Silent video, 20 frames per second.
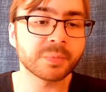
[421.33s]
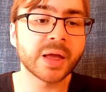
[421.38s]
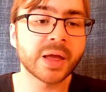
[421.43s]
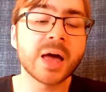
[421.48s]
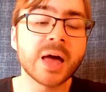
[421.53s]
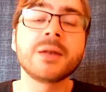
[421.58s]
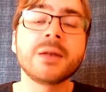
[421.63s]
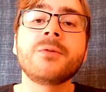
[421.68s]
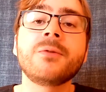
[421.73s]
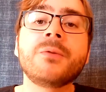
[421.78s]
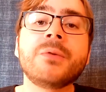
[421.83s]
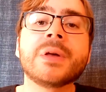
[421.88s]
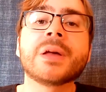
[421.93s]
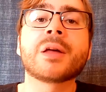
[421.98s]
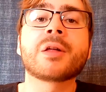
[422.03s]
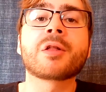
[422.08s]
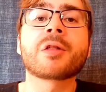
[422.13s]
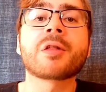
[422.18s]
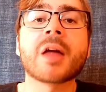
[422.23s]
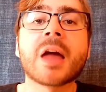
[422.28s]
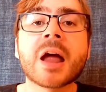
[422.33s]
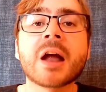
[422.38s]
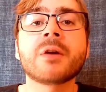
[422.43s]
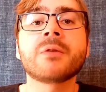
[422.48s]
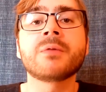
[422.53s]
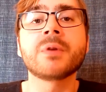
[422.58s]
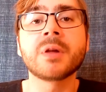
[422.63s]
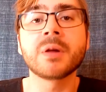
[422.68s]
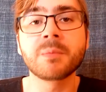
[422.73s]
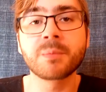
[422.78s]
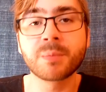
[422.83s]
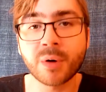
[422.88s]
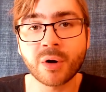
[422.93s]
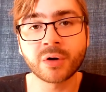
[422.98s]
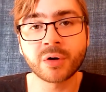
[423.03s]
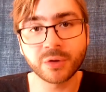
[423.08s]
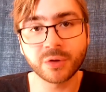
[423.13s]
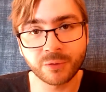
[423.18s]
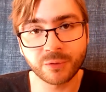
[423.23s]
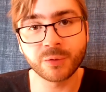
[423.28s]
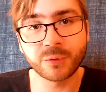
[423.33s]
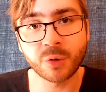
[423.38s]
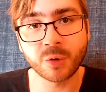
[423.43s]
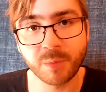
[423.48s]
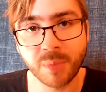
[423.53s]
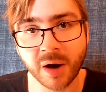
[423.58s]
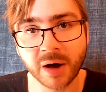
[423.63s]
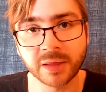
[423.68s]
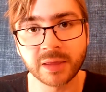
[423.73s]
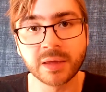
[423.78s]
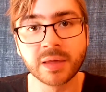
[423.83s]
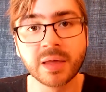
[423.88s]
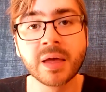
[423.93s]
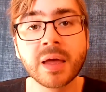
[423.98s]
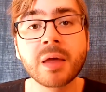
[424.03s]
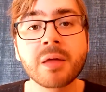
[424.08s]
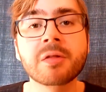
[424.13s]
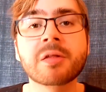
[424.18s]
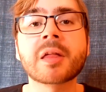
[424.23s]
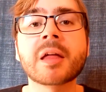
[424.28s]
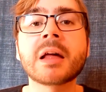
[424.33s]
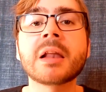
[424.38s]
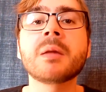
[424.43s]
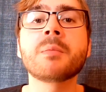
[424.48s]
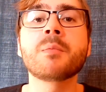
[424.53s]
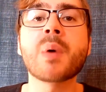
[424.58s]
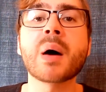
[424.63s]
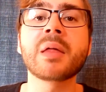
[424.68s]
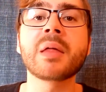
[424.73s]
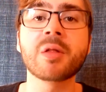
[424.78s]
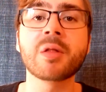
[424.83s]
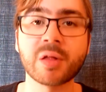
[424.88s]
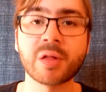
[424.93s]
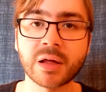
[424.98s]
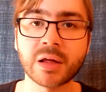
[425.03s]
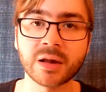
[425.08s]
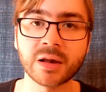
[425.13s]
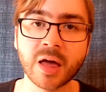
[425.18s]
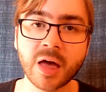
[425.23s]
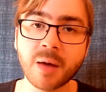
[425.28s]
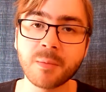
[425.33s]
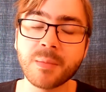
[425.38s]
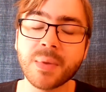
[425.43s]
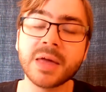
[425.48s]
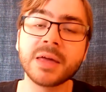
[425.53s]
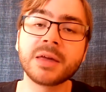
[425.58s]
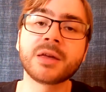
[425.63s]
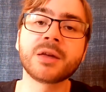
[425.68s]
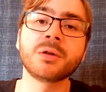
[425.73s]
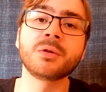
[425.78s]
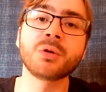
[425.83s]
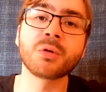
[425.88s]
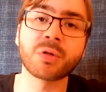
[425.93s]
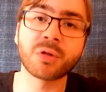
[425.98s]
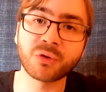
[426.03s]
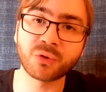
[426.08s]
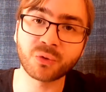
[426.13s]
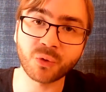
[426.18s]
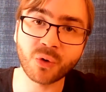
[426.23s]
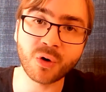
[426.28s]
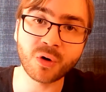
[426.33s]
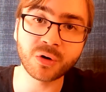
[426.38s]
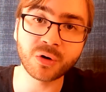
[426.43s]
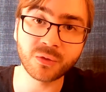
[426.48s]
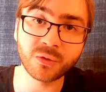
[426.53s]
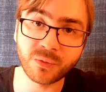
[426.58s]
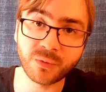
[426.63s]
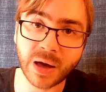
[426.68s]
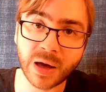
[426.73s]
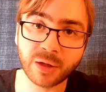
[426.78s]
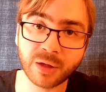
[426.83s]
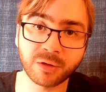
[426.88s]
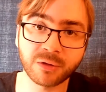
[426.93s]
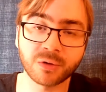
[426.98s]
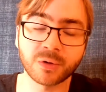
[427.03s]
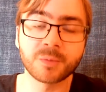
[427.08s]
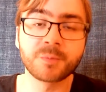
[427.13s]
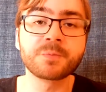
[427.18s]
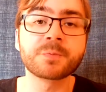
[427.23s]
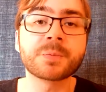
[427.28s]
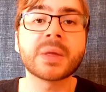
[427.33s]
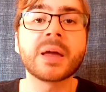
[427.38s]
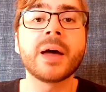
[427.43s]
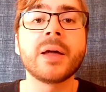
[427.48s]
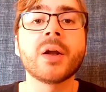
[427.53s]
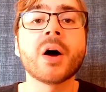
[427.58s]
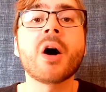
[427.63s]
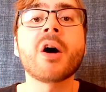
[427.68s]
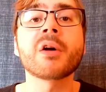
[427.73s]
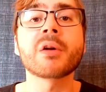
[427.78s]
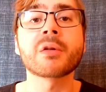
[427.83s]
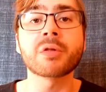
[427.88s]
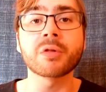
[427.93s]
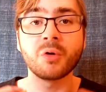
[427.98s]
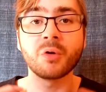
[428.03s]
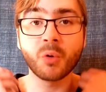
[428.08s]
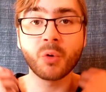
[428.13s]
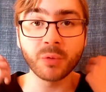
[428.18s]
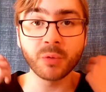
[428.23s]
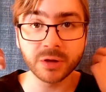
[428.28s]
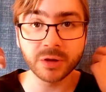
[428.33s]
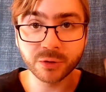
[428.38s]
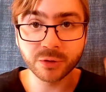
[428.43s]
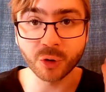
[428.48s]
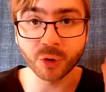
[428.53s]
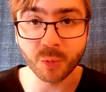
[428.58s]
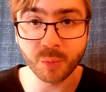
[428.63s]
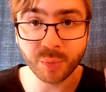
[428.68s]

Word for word: and fix every part of your body cell by cell, making you stronger, faster, and also go into your